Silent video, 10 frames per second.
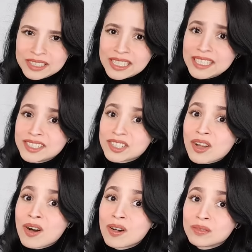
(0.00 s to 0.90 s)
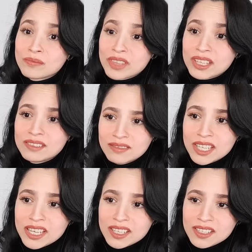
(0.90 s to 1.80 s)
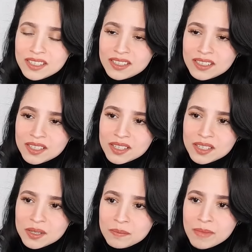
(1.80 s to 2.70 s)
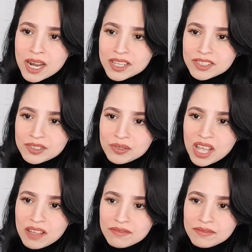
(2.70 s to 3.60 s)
tense calm that they managed to have.